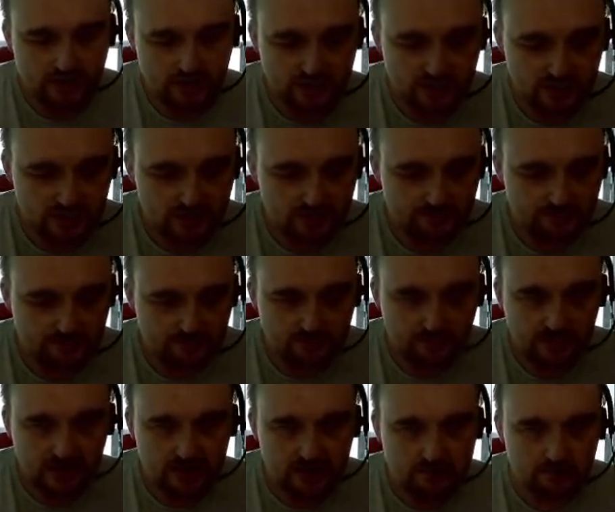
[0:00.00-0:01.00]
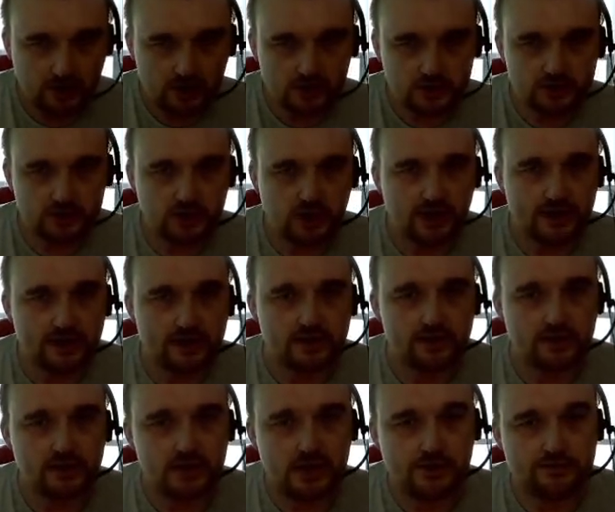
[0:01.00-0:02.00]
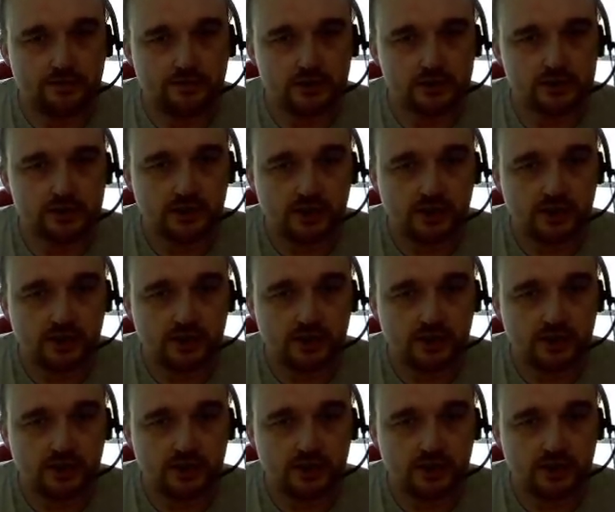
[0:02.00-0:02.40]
is very much like the first